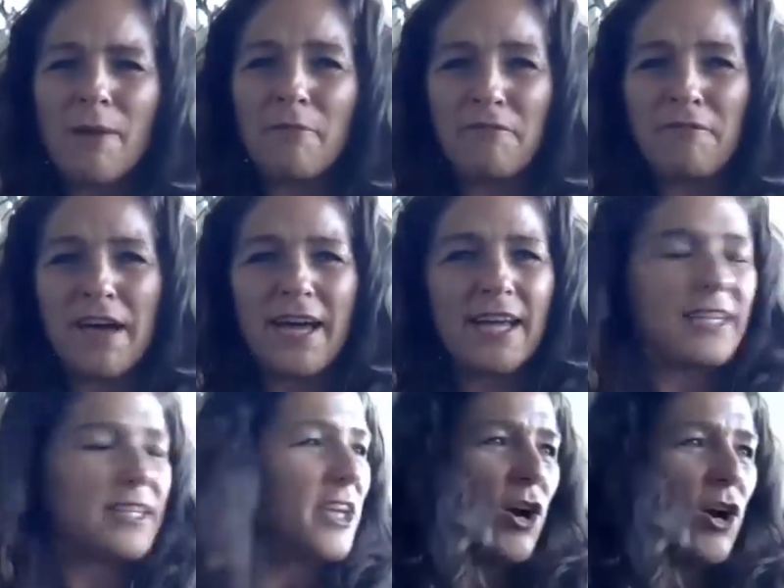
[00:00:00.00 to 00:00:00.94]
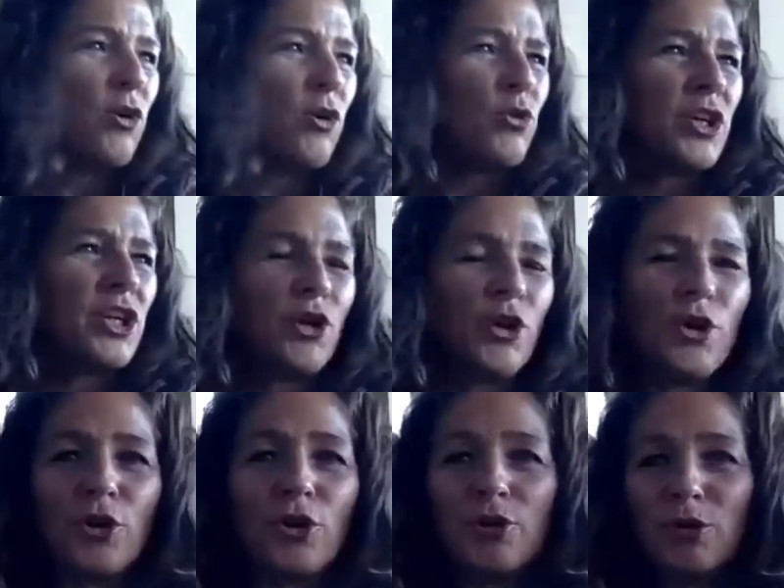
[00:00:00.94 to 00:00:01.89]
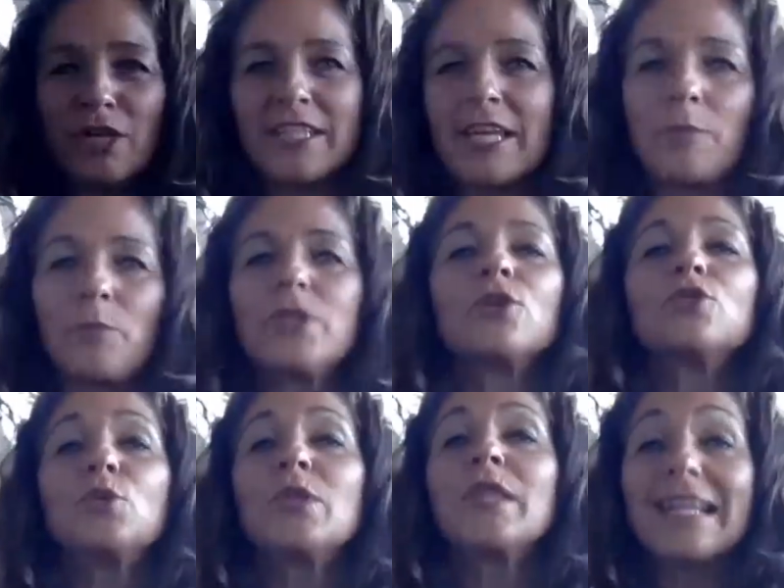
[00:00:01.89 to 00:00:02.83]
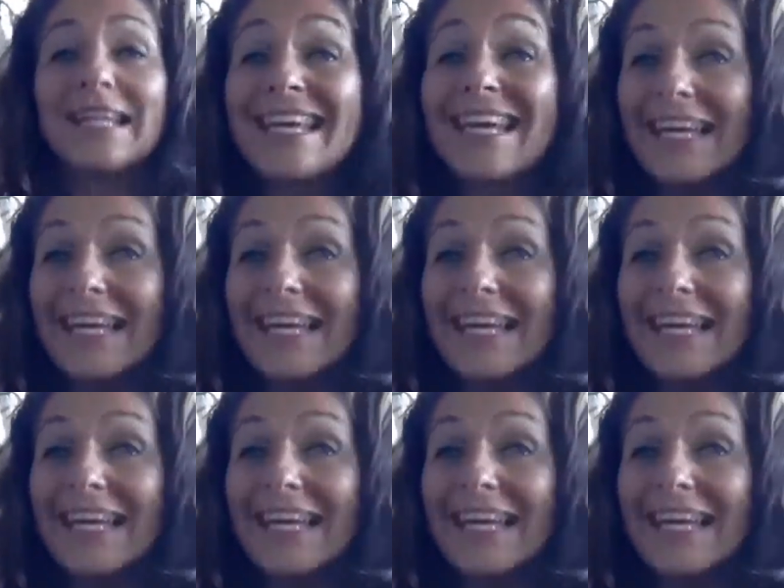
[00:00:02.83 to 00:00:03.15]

fat, or look at her, look at him. We don't do that yet.